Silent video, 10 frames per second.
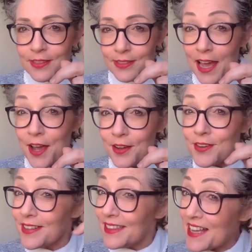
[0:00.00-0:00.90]

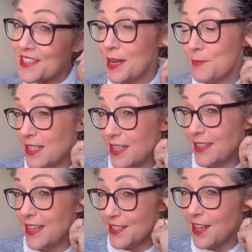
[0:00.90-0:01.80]
Now, last time I did
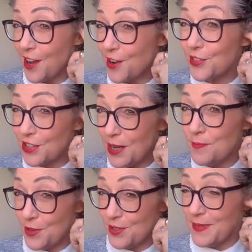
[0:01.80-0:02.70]
this, I got the
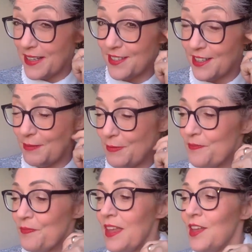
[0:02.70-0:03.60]
numbers mixed up.
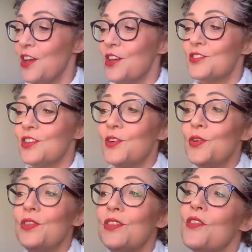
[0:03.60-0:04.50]

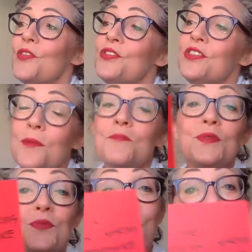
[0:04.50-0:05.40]
So
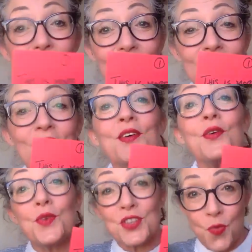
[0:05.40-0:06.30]
number one
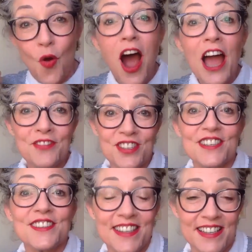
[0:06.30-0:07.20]
was what I've
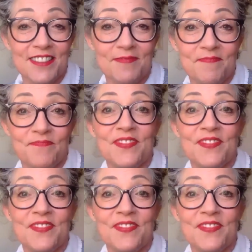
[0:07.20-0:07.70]
just done.